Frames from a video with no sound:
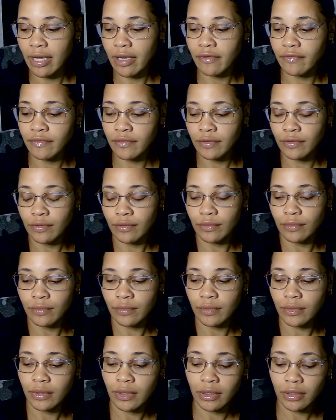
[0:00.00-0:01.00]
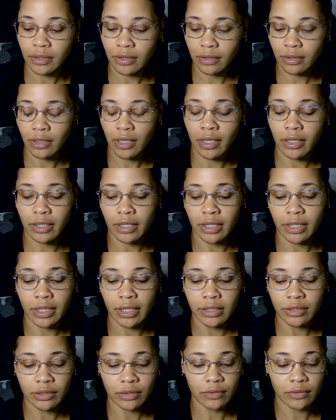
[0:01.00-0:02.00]
have for you. Your guardian
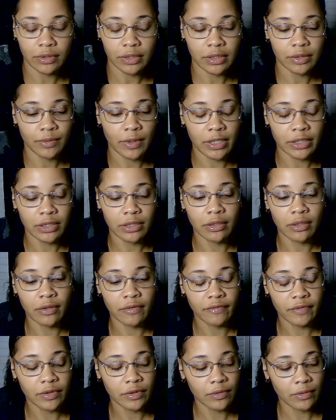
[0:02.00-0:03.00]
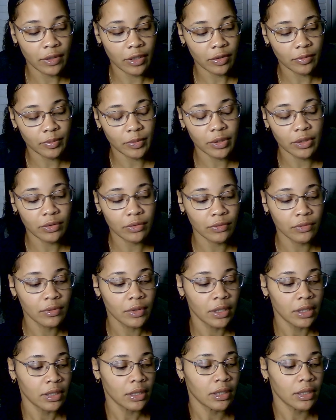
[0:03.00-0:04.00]
angel is watching over you, helping you,
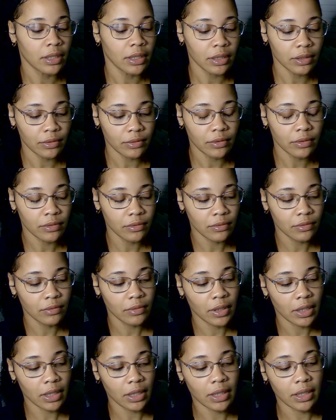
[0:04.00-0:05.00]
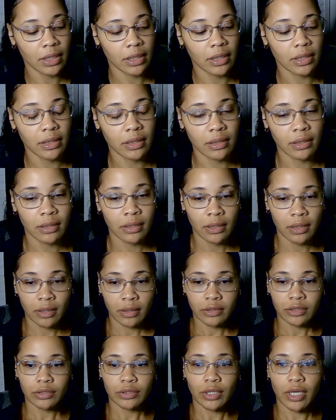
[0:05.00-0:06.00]
heal you, and
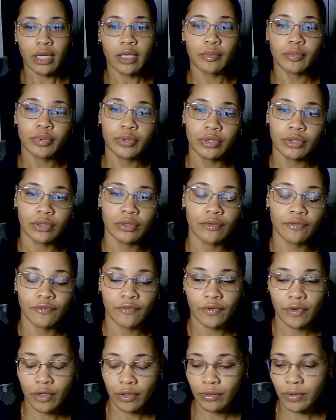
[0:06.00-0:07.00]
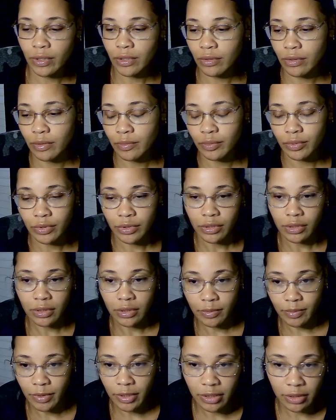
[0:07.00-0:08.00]
trying to push you forward or push
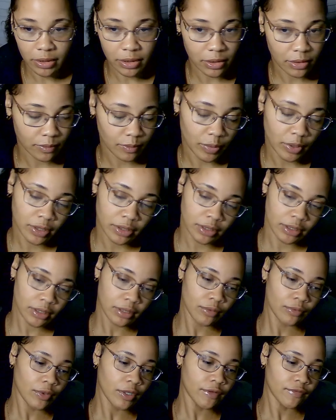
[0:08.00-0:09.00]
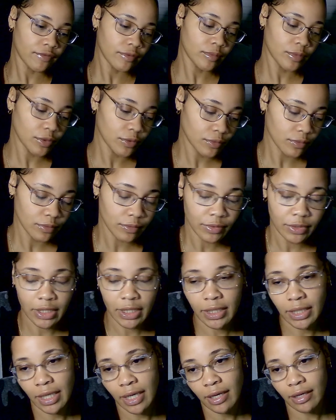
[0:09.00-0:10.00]
this person person away from you.
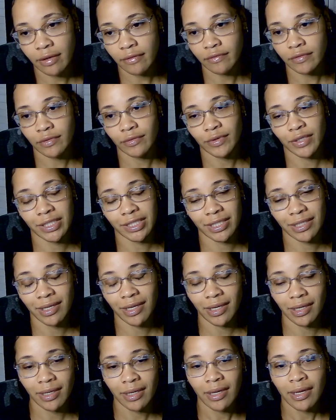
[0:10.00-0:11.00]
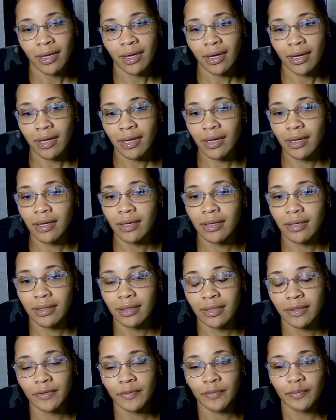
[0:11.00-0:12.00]
Take it however it resonates.
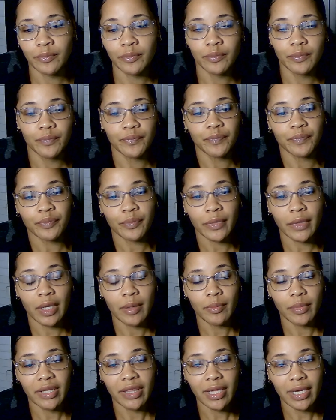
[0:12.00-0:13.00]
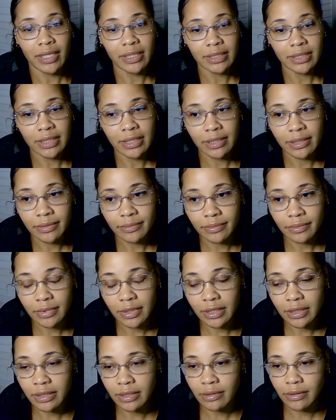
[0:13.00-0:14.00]
Uh, but that is it.
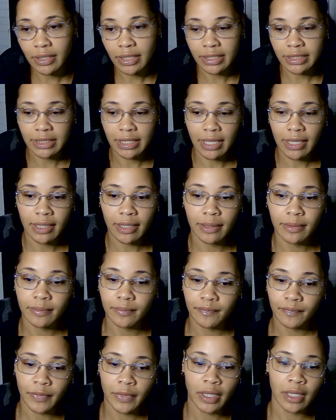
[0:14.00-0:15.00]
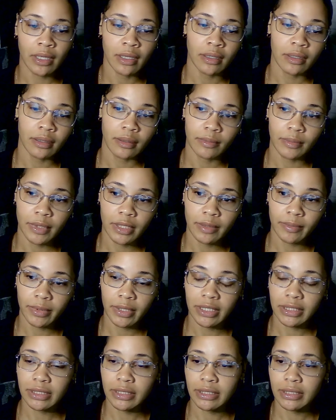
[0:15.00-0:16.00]
Until next time, many
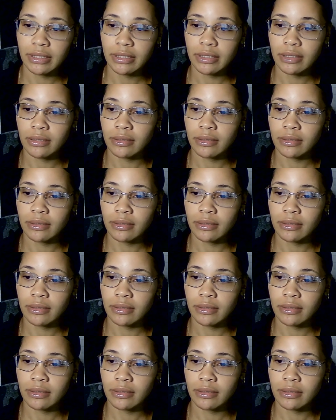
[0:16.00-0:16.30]
blessings.